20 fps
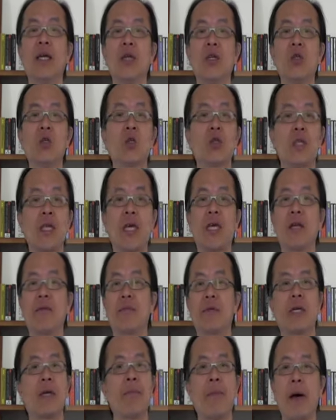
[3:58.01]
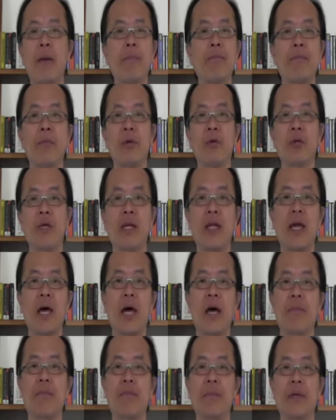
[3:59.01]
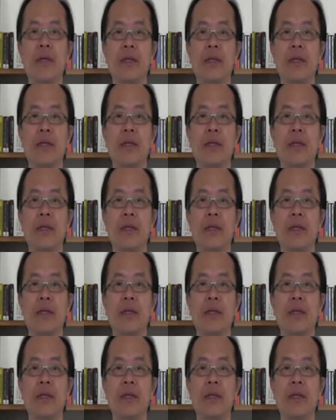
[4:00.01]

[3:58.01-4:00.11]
instead of keep on building up